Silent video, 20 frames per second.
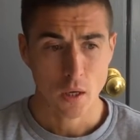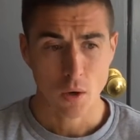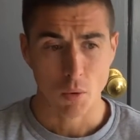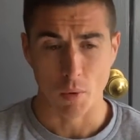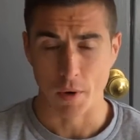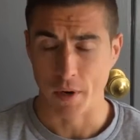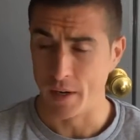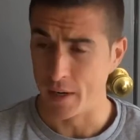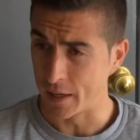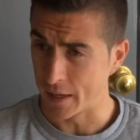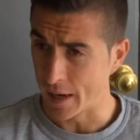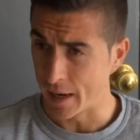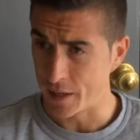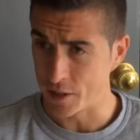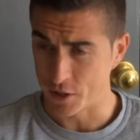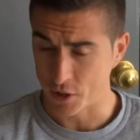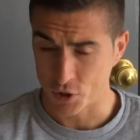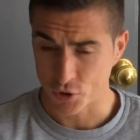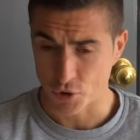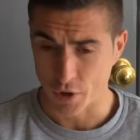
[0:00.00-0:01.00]
one of the
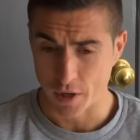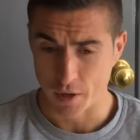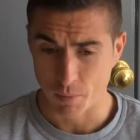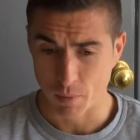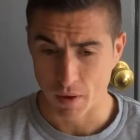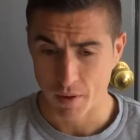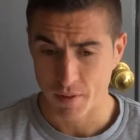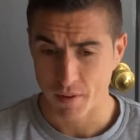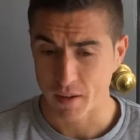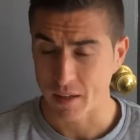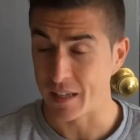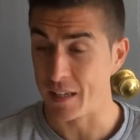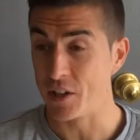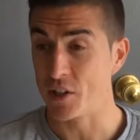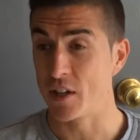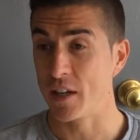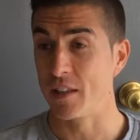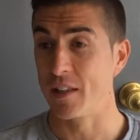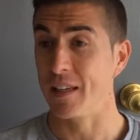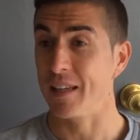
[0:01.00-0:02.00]
guys I was training with, he
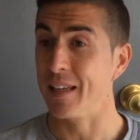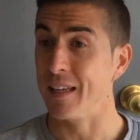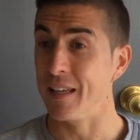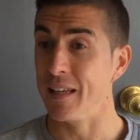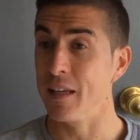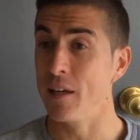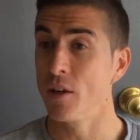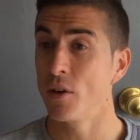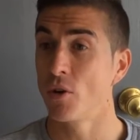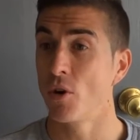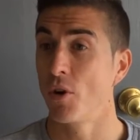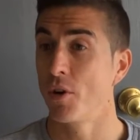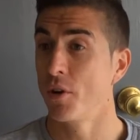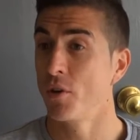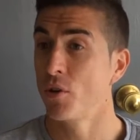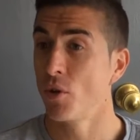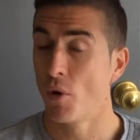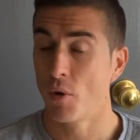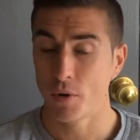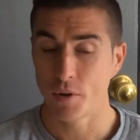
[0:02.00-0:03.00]
said that he got an
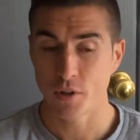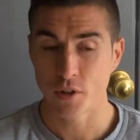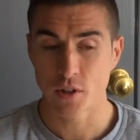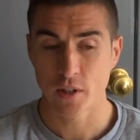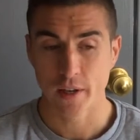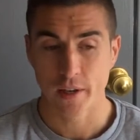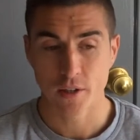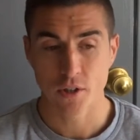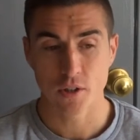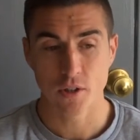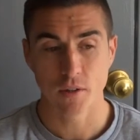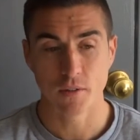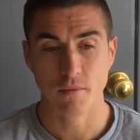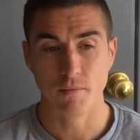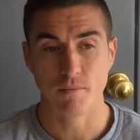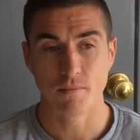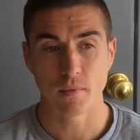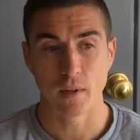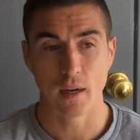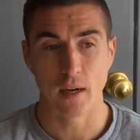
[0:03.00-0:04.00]
intolerance test
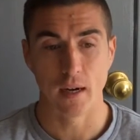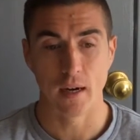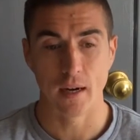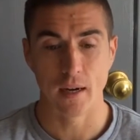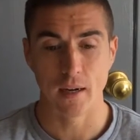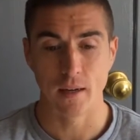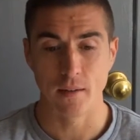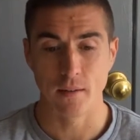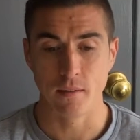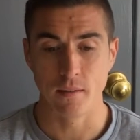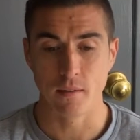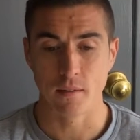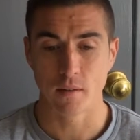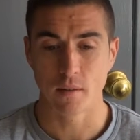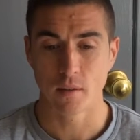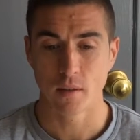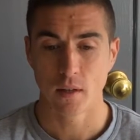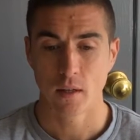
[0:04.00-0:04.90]
done, and